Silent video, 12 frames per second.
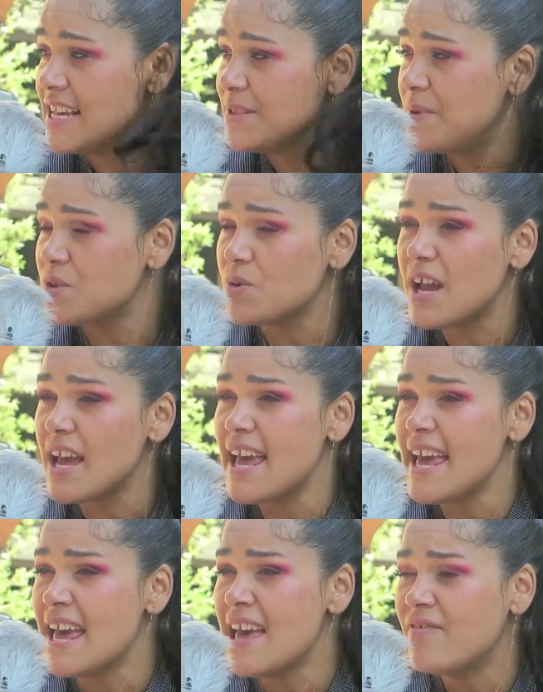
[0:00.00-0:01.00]
Beats are
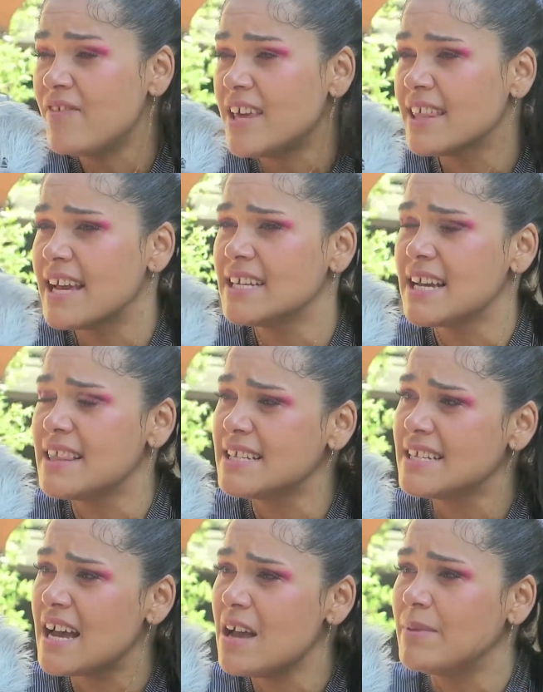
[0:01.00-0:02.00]
heavy. Like at the
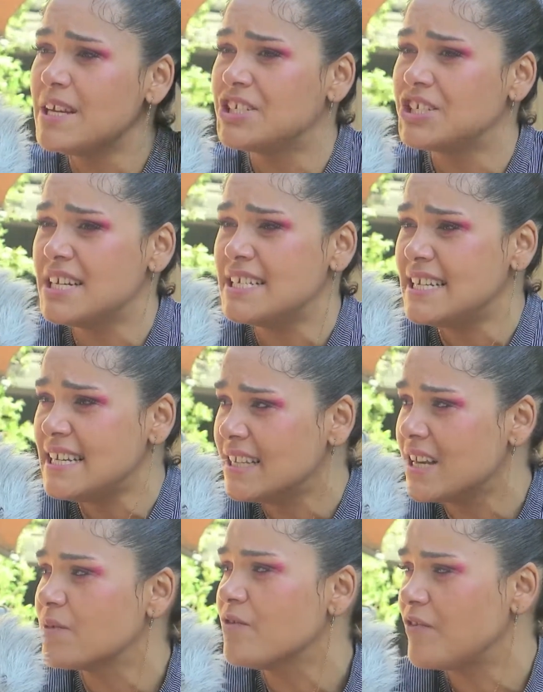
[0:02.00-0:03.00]
time, like JD,
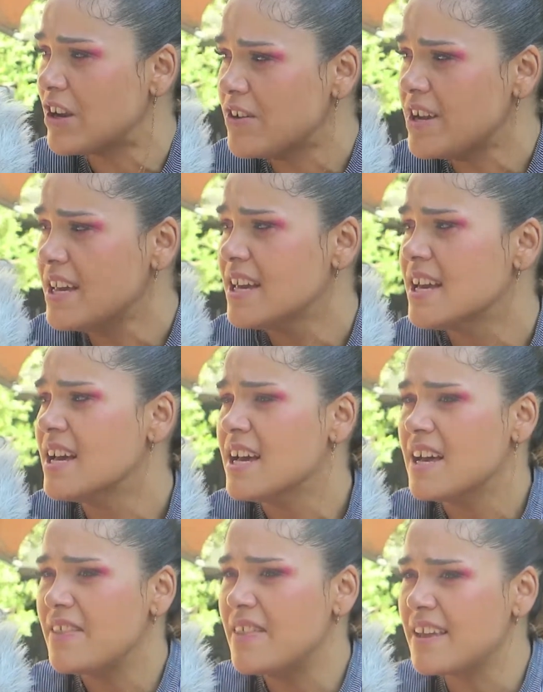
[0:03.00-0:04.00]
like they were very
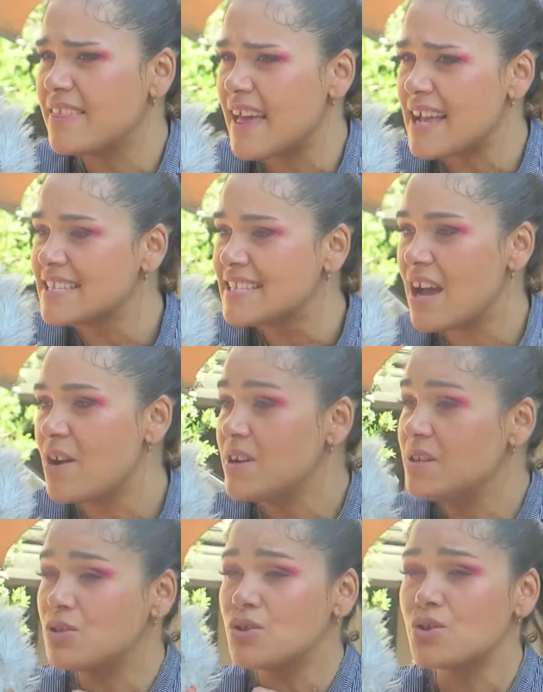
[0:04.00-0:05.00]
like that
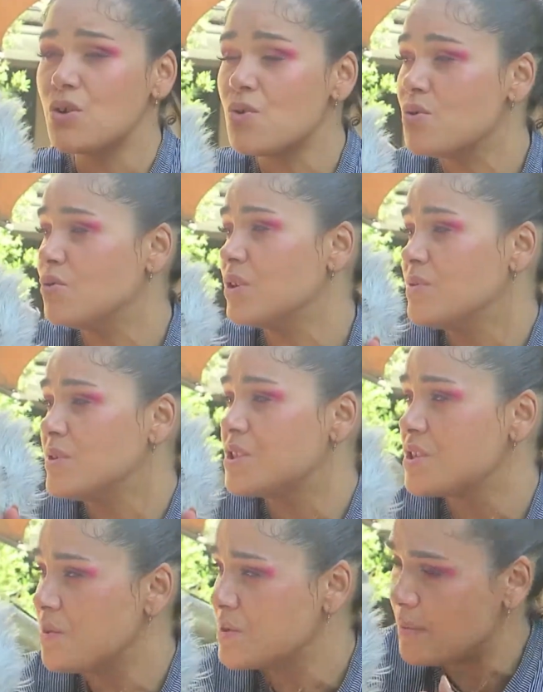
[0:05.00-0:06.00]
sound. It
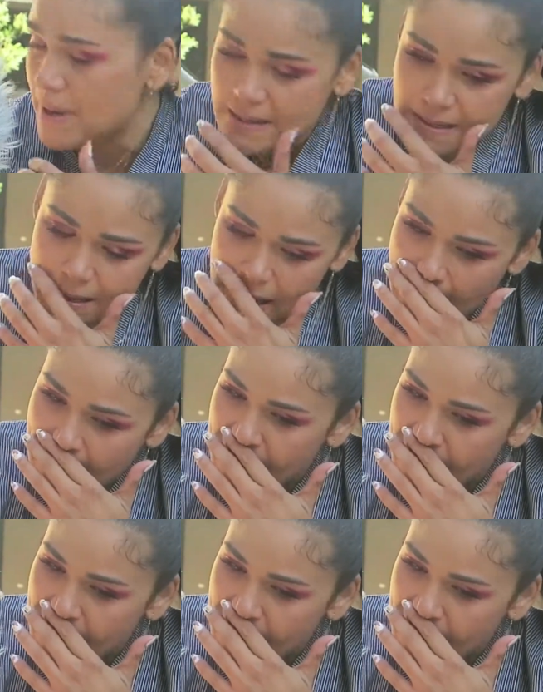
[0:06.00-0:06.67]
was amazing.